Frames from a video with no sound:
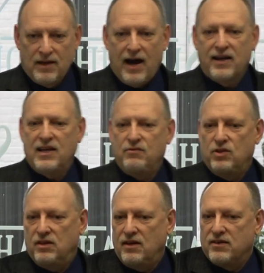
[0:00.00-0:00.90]
I'll give
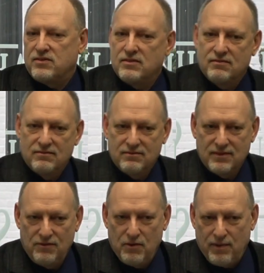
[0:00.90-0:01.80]
you this
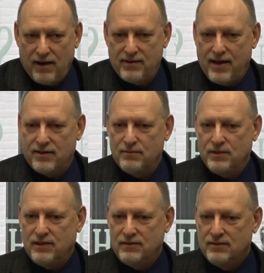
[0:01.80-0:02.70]
if you bow down to
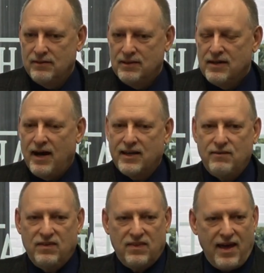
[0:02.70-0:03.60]
me. I'll
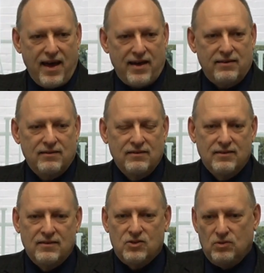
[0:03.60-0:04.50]
give you that.
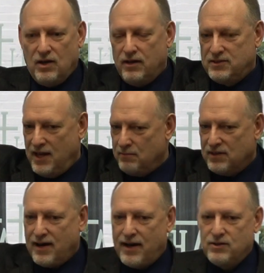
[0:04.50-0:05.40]
Uh,
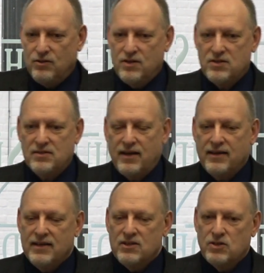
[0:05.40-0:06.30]
tempt God, do this
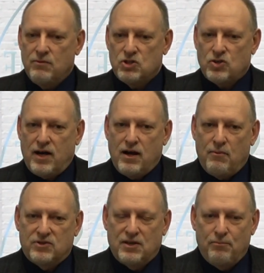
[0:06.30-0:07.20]
thing. So he was trying
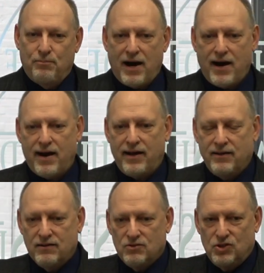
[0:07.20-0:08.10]
almost to
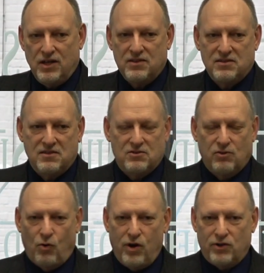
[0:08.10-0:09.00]
buy Jesus'
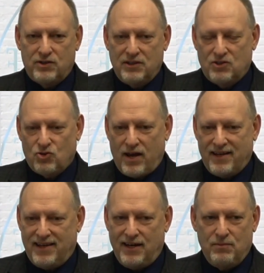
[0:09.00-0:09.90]
loyalty to try to
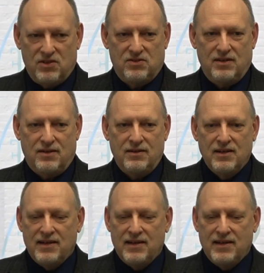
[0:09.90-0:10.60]
get him to sin.